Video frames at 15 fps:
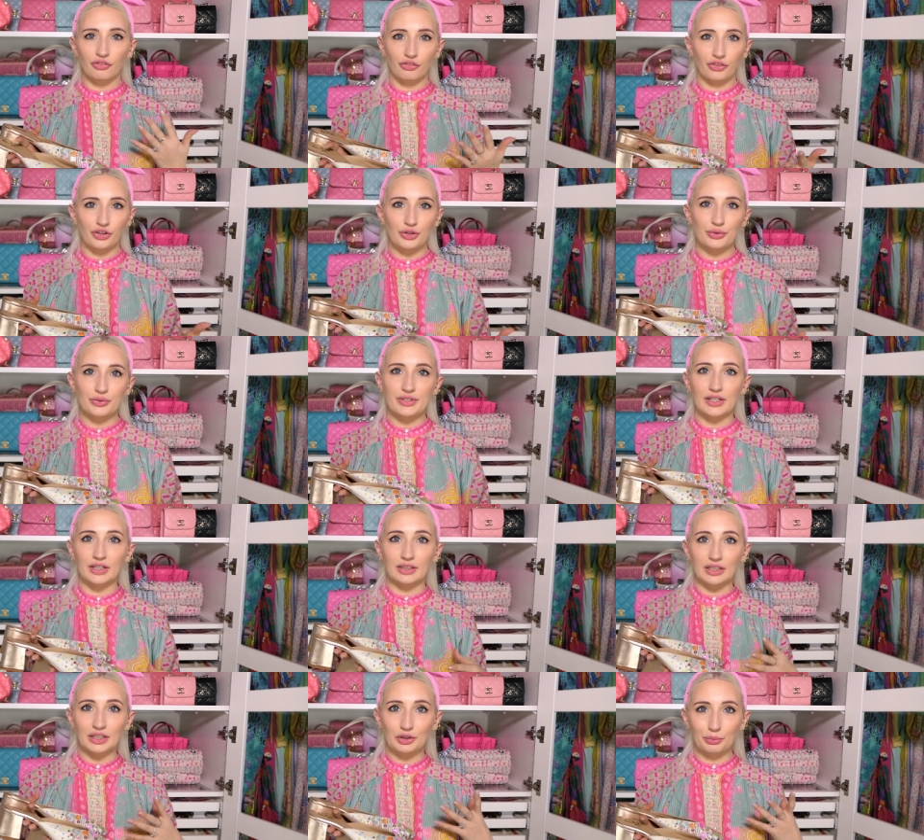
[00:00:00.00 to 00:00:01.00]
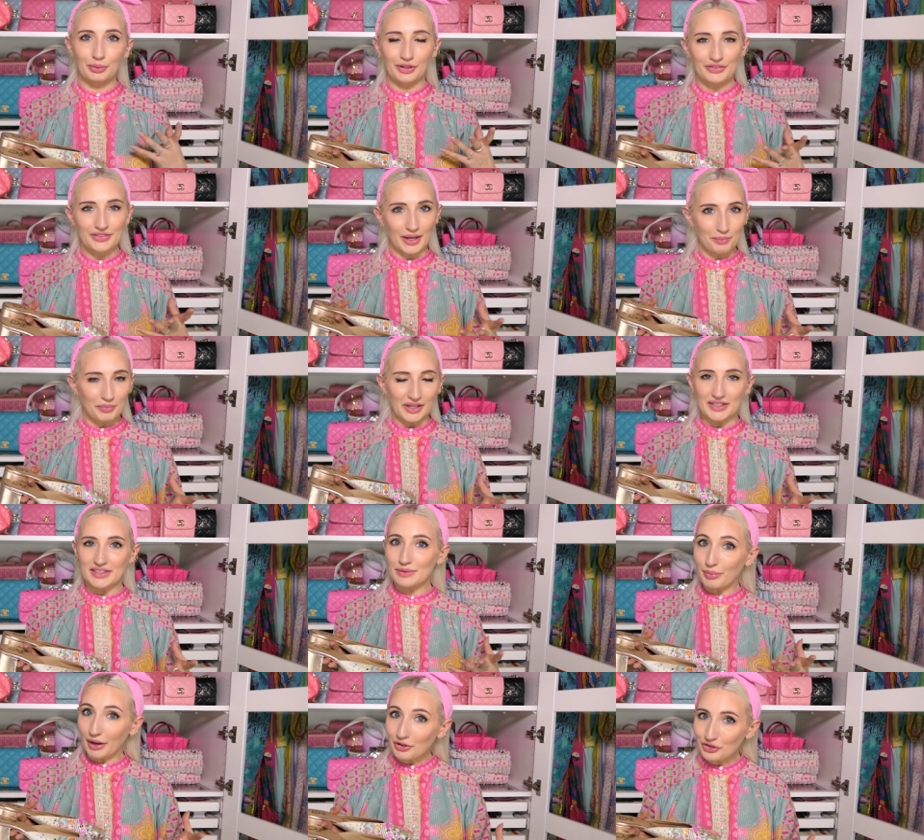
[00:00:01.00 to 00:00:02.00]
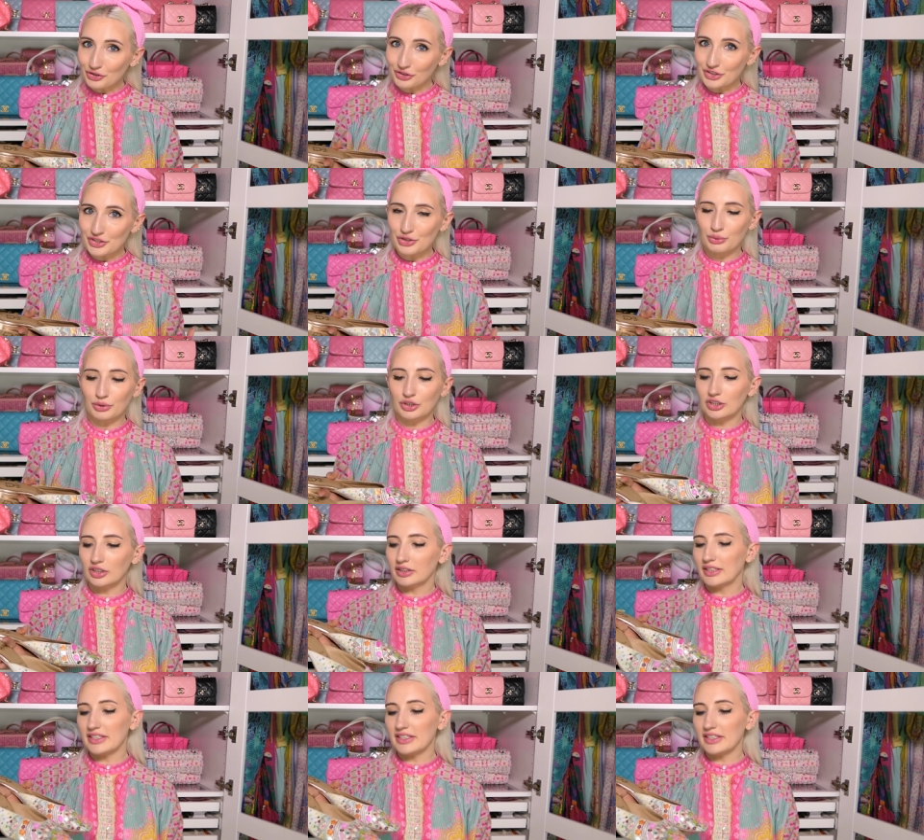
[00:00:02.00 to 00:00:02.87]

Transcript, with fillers: infuse a little bit of something special into a look,